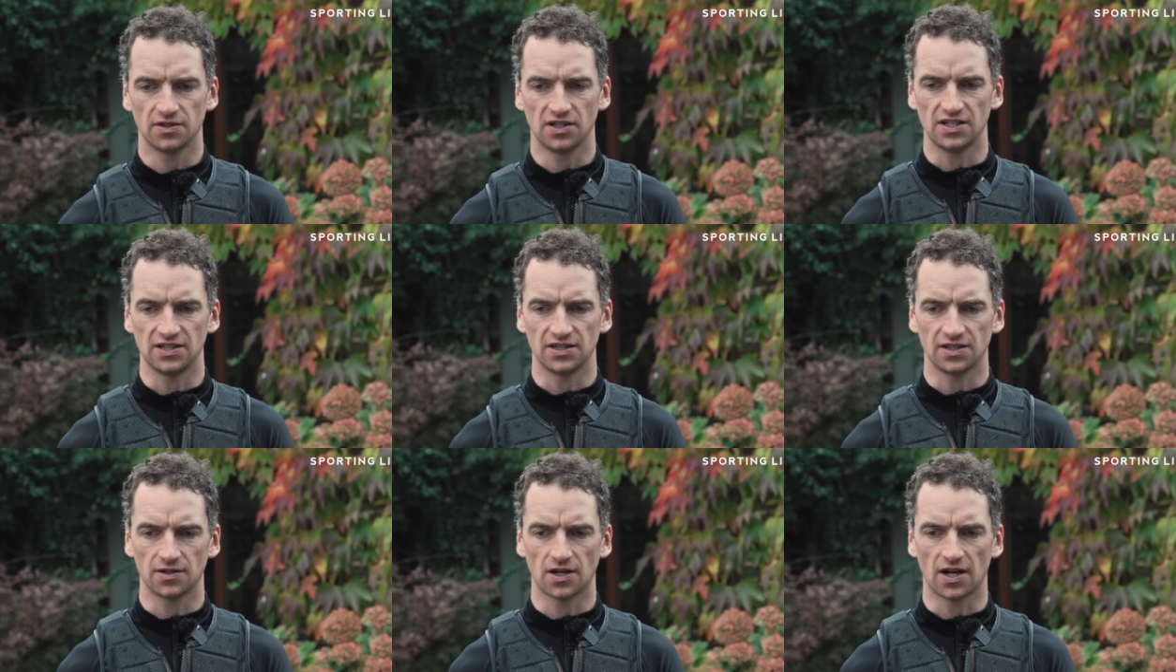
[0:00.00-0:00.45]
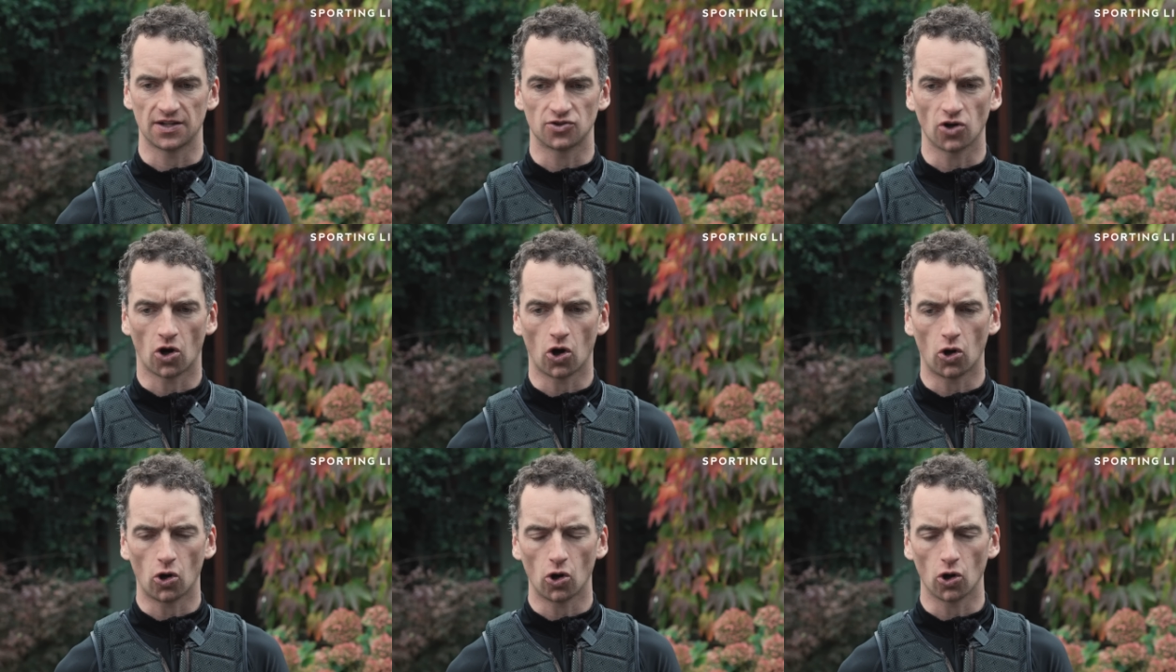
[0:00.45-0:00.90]
He's a
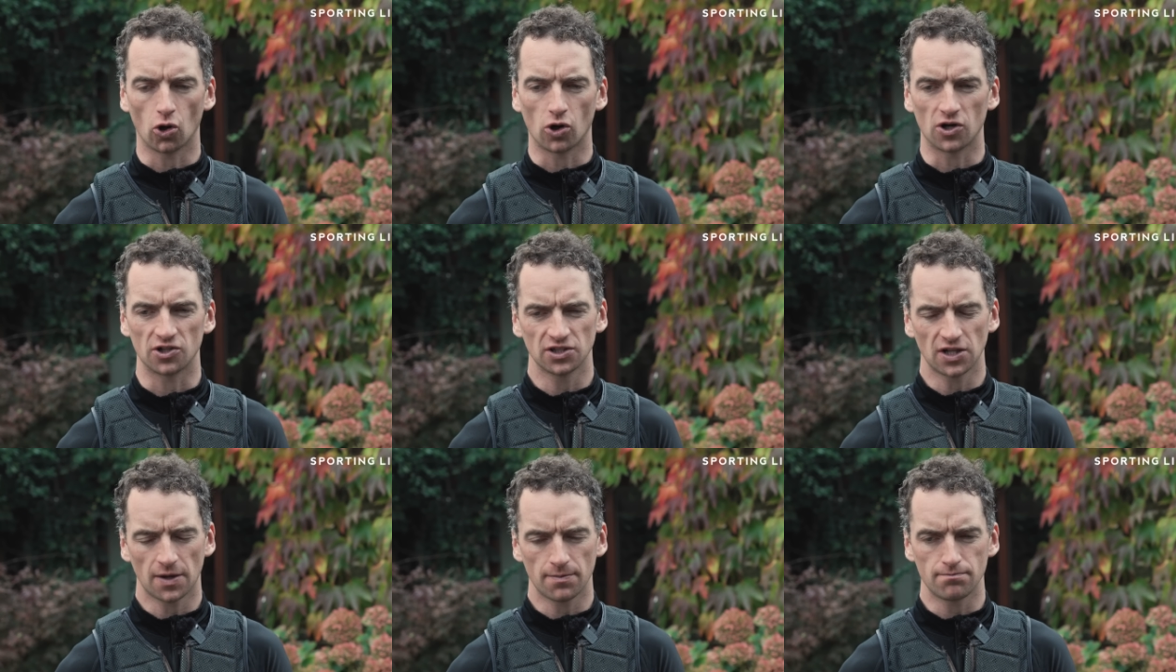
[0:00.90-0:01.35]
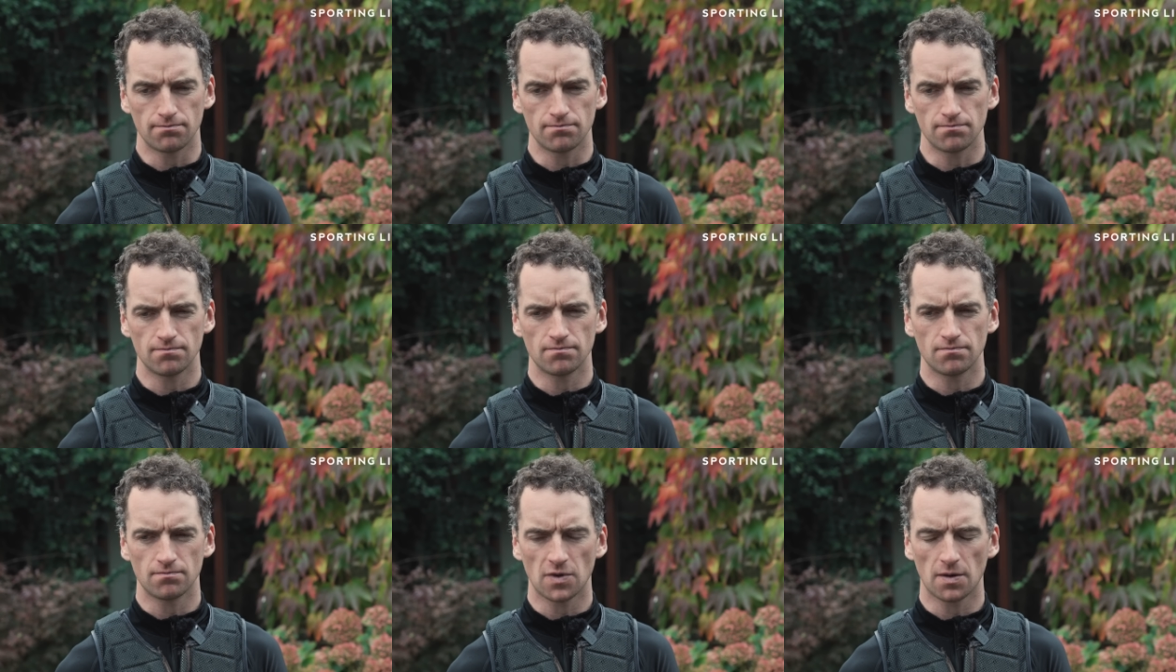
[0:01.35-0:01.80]
tall horse, not
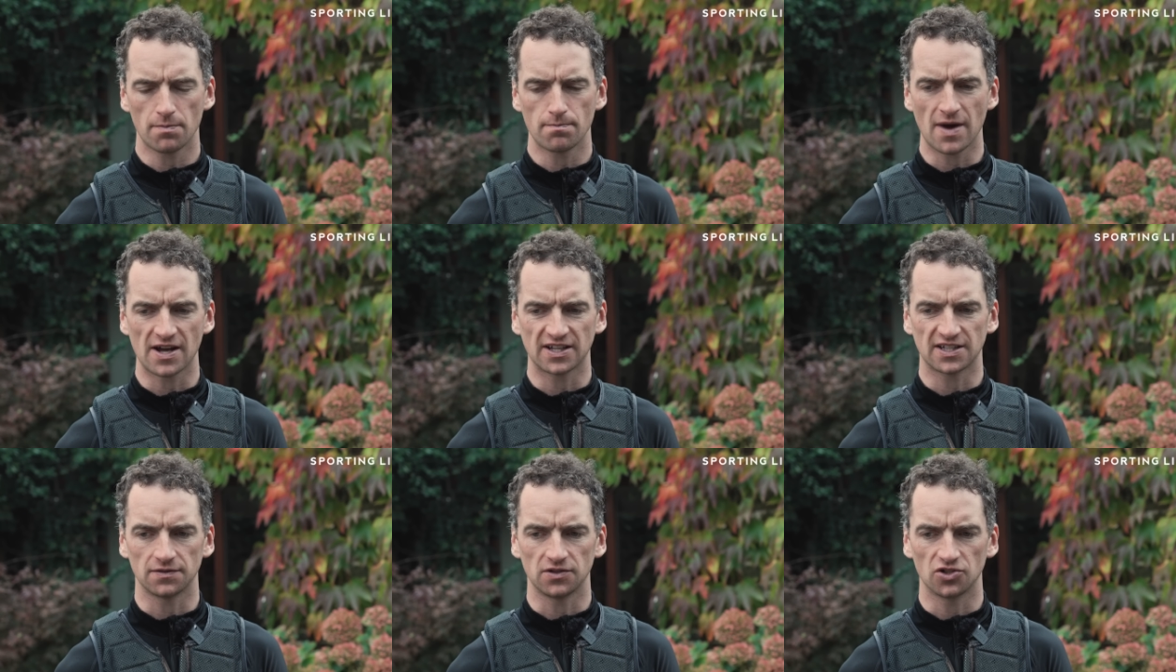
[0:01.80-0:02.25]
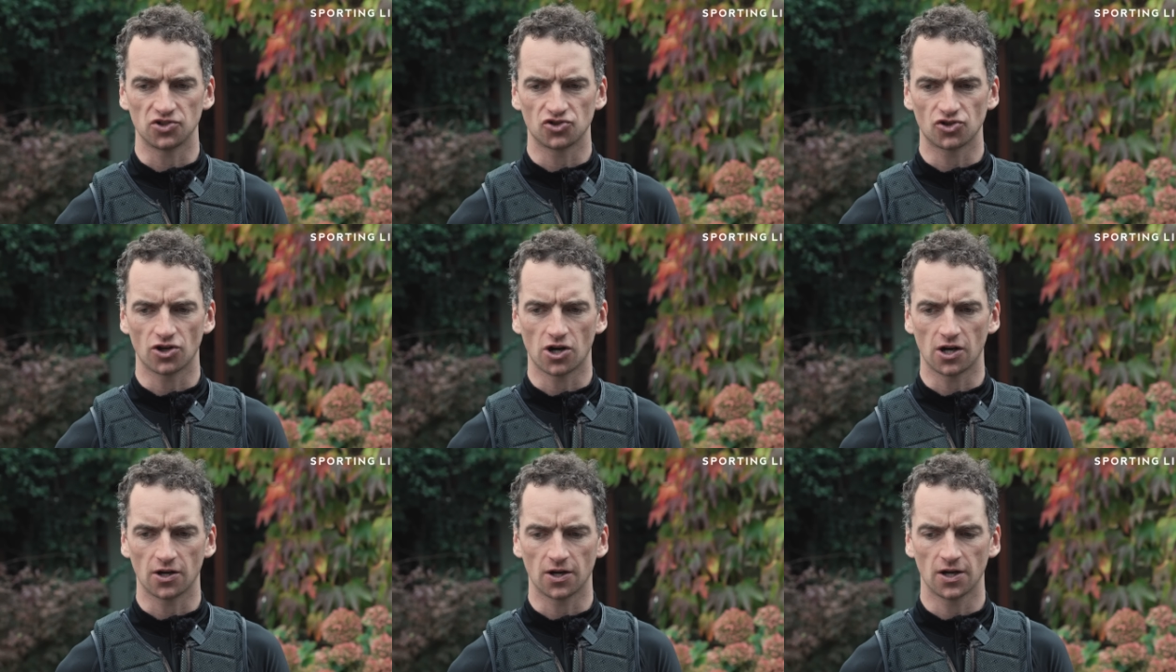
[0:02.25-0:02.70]
massively
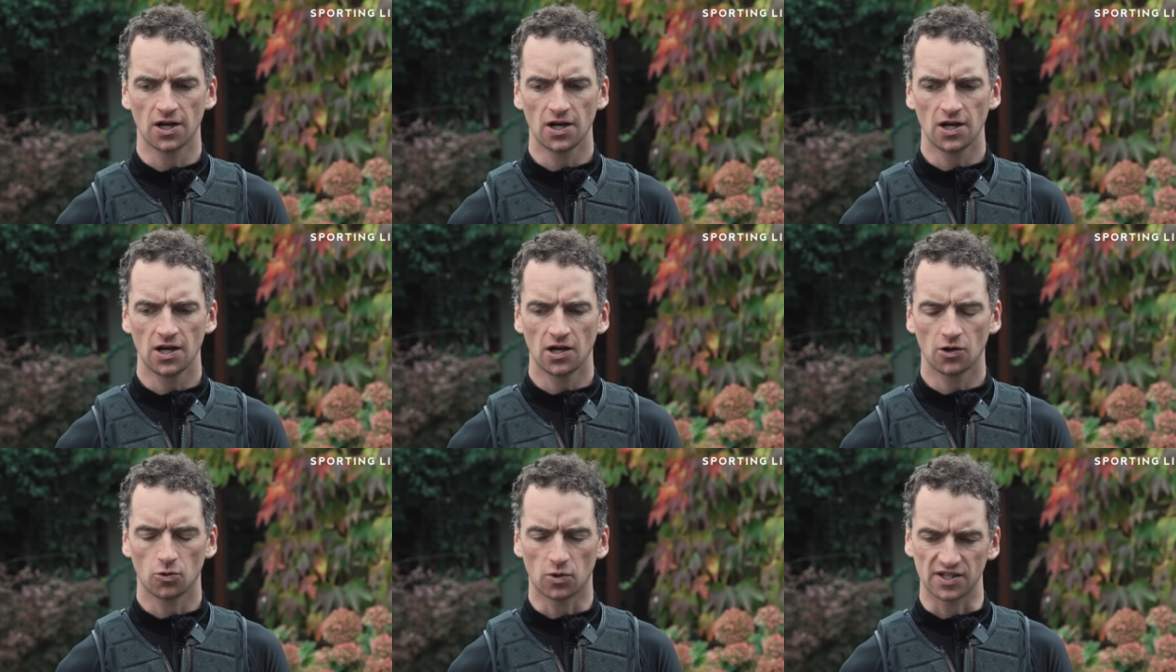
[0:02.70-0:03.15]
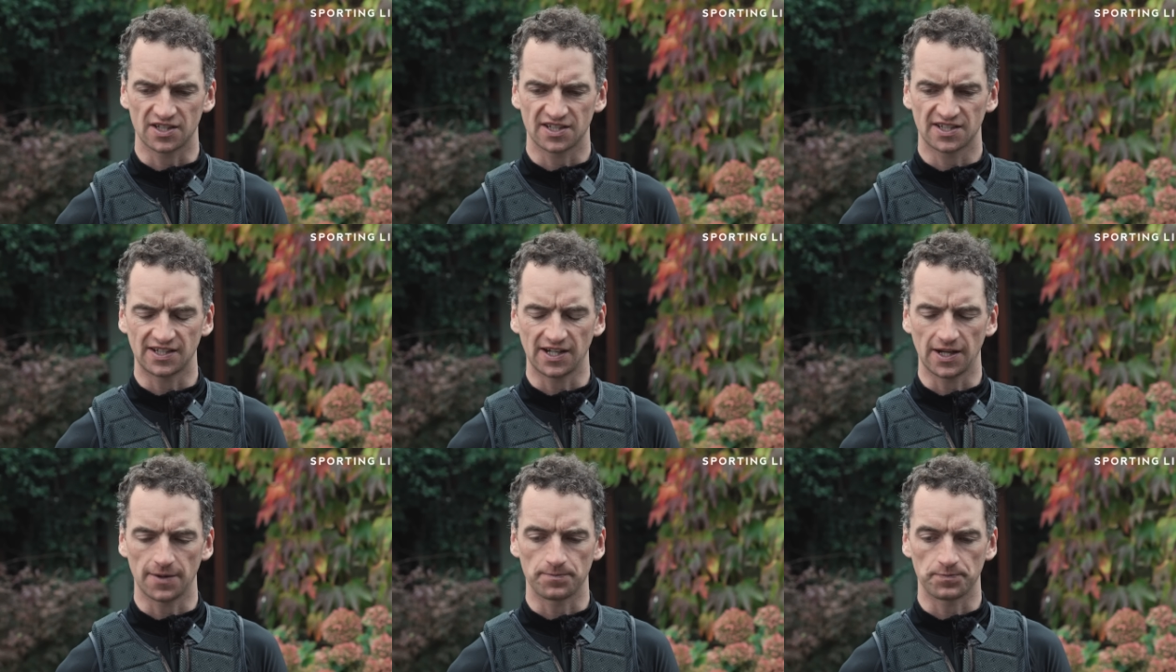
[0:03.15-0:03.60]
strong, quite
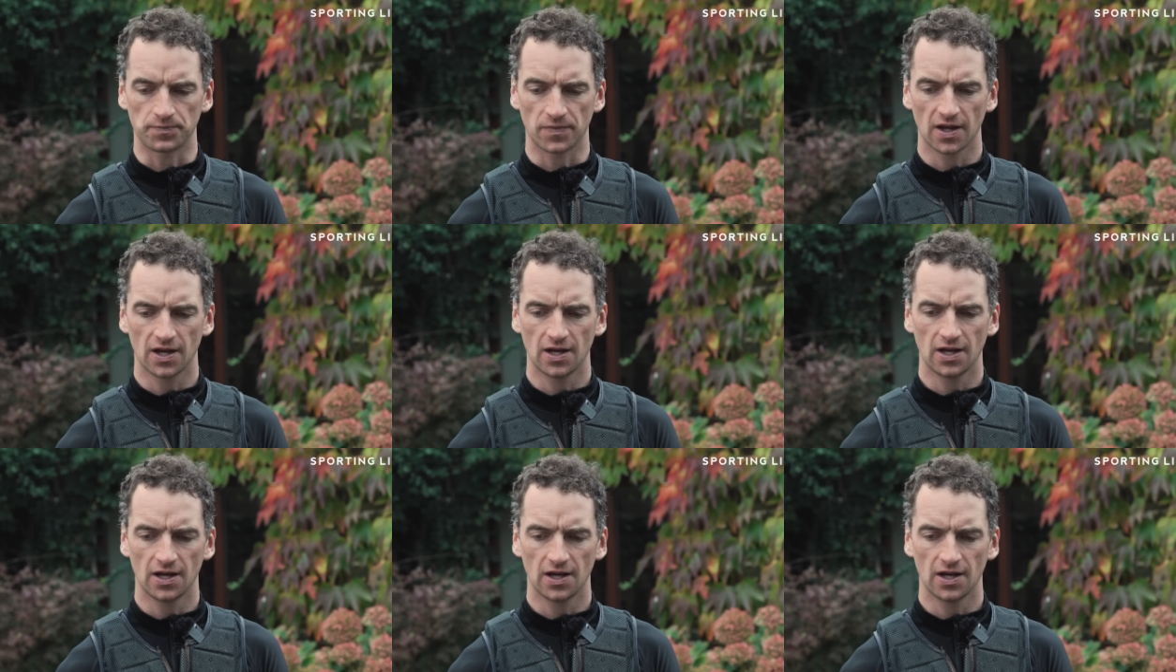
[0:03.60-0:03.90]
slim,